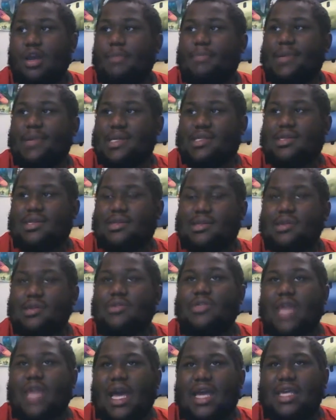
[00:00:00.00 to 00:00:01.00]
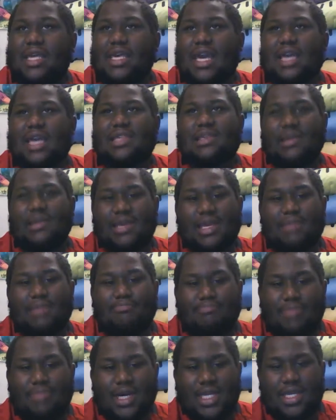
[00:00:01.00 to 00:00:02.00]
But to do that, he has to get
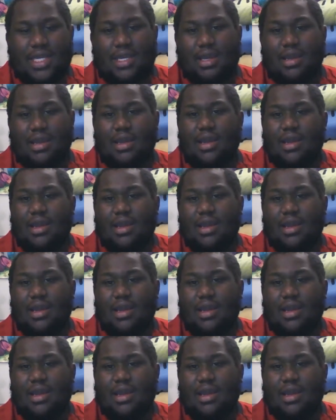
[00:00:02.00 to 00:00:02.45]
money.